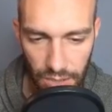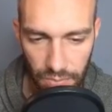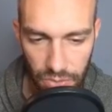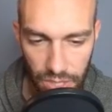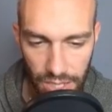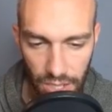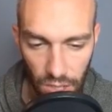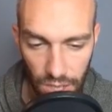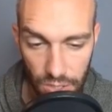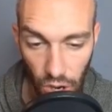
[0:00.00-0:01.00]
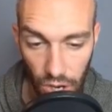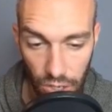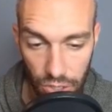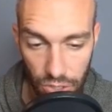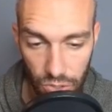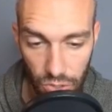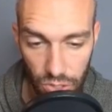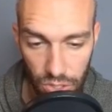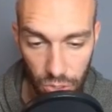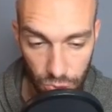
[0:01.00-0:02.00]
The claws are
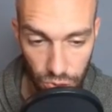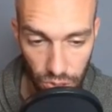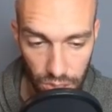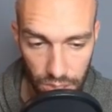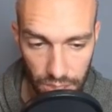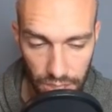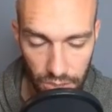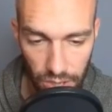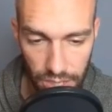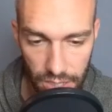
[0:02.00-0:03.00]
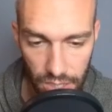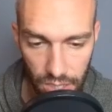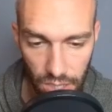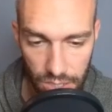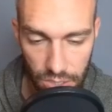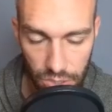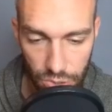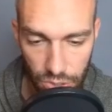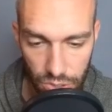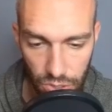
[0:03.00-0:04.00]
neutral, right? The claws are
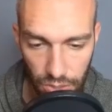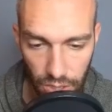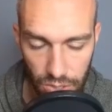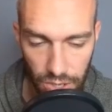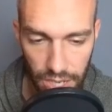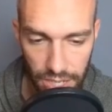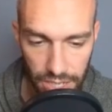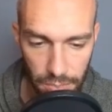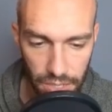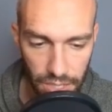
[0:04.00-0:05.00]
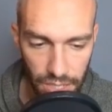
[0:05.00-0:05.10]
neutral, so those are adding up.